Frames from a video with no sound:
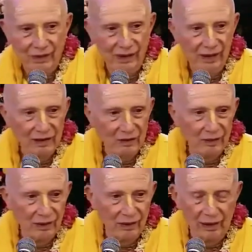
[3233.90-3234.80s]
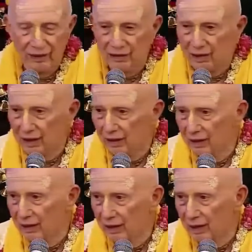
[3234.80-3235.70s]
You can experience that
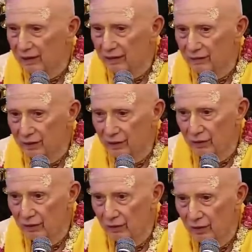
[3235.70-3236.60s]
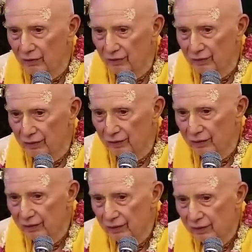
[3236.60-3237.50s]
in the activity you offer.
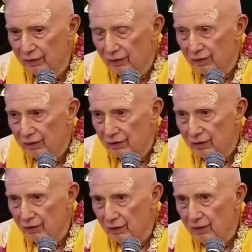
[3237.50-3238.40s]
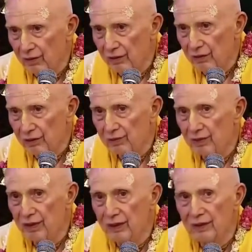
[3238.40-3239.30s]
So when Krishna is
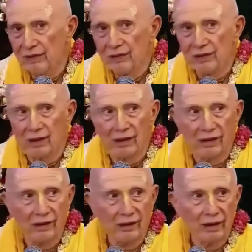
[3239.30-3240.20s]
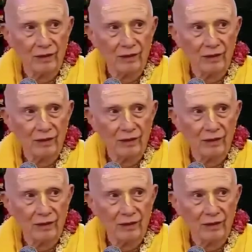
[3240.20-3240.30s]
pleased, then